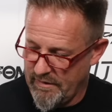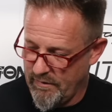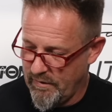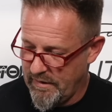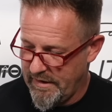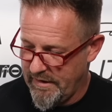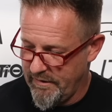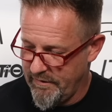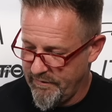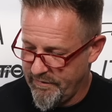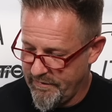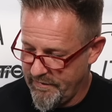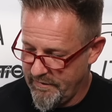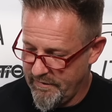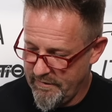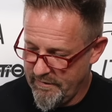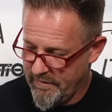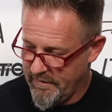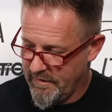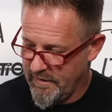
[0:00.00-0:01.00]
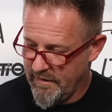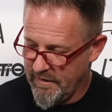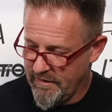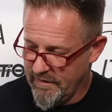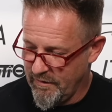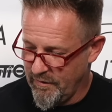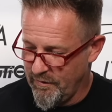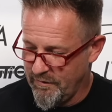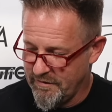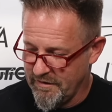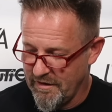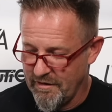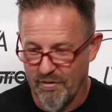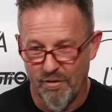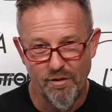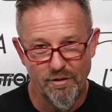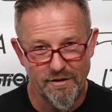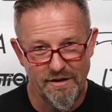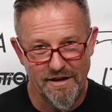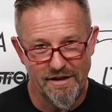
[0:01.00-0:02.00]
way of using your
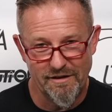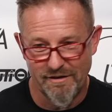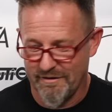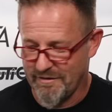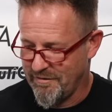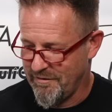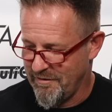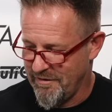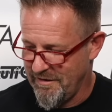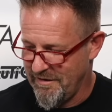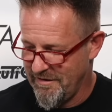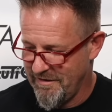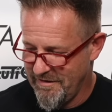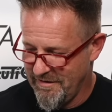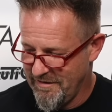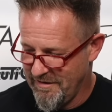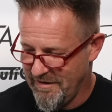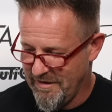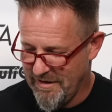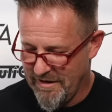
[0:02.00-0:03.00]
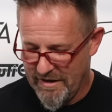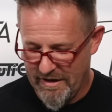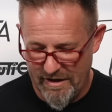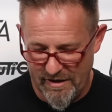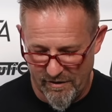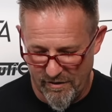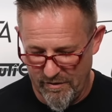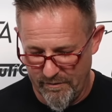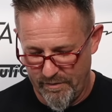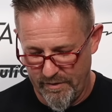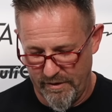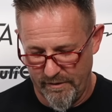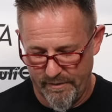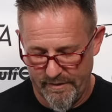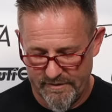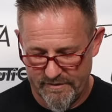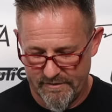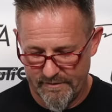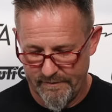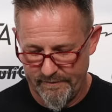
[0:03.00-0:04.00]
old needles for a good
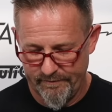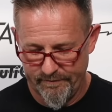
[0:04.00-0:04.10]
purpose.